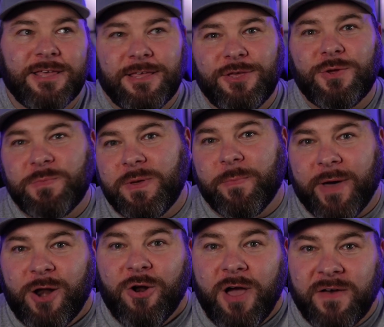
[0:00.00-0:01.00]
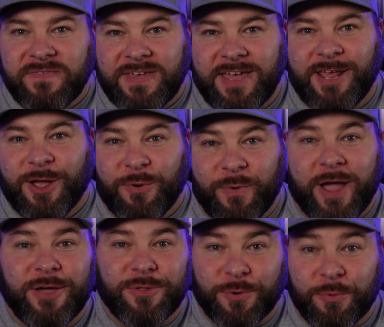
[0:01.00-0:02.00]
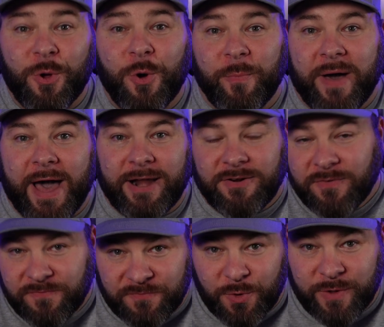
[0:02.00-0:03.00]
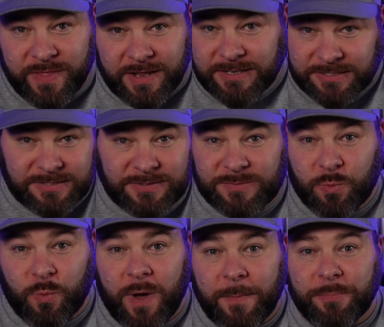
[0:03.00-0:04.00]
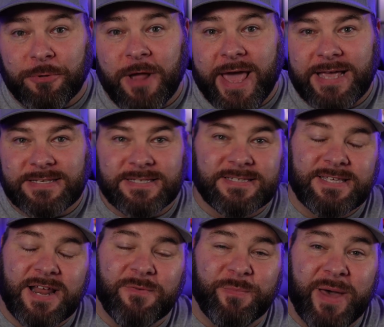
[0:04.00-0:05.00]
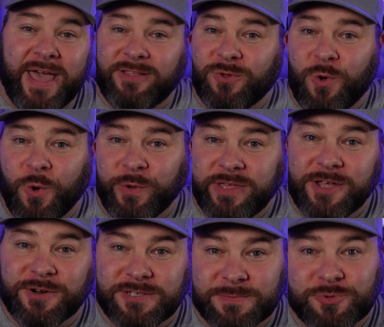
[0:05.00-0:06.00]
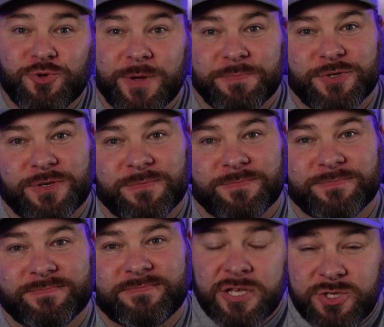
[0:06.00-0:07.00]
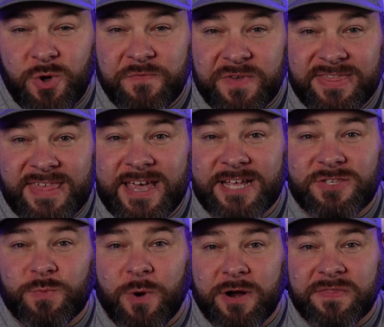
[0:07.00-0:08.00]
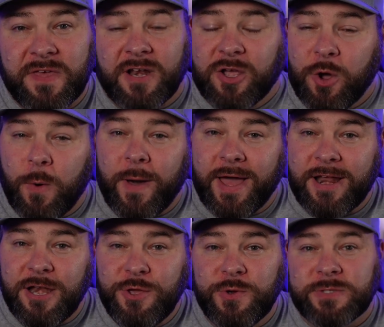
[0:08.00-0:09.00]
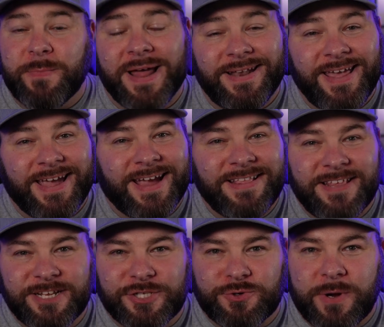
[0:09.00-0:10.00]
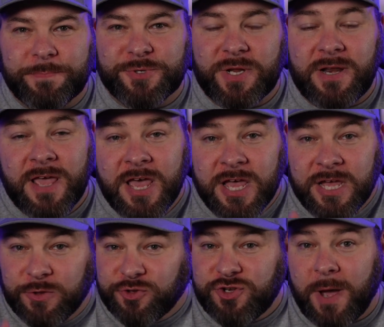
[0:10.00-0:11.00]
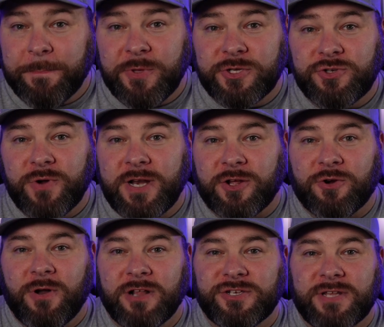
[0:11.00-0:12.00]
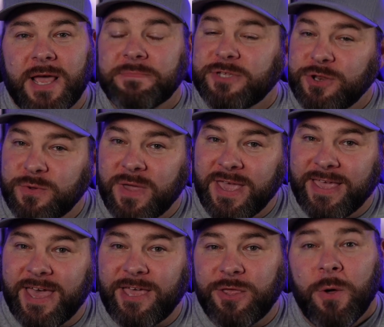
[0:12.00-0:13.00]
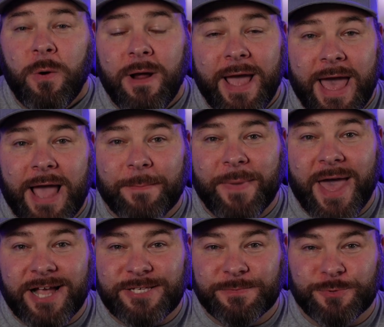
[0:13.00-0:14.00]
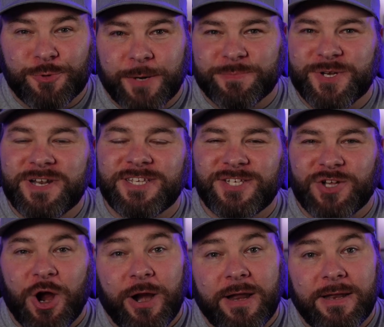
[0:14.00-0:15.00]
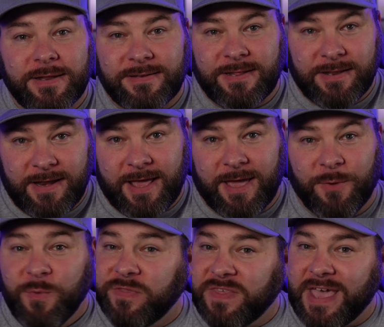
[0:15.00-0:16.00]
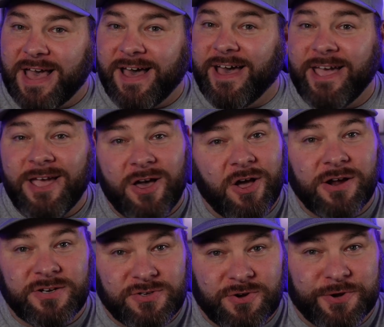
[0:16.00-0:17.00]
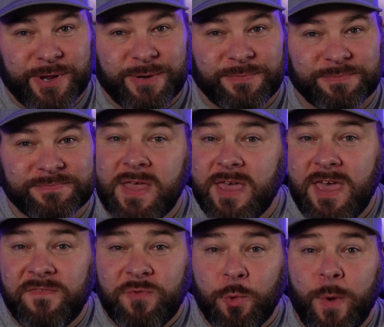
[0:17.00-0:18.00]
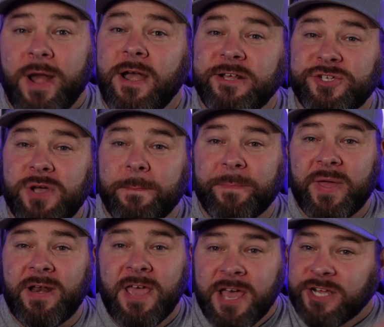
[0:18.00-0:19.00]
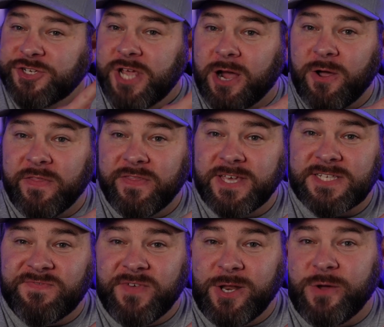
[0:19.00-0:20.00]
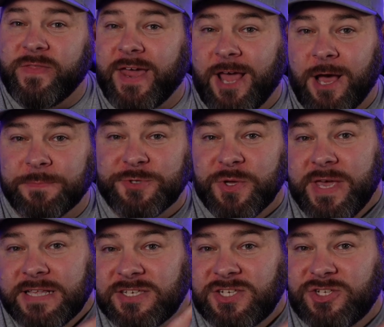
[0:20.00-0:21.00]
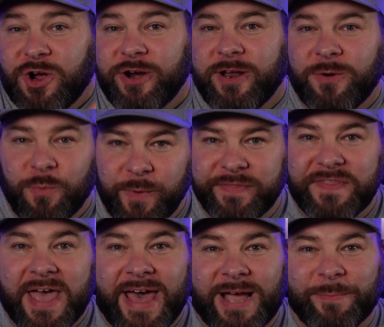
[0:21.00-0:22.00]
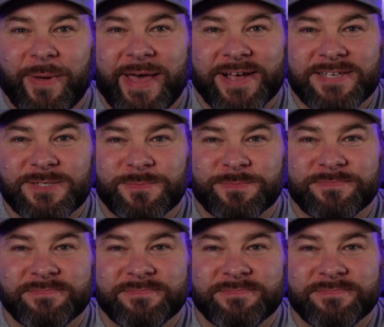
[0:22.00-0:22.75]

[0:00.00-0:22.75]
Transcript: you'd be better off getting a regular robot for the one price instead of buying the whole year subscription. So if you think it's worth it, go ahead and use my link in the description, jump you straight to CrunchLabs, and you can get your Hack Pack subscription started today with the I R turret. If you're ready to jump in, check out this video that helps you get started with the Hack Packs.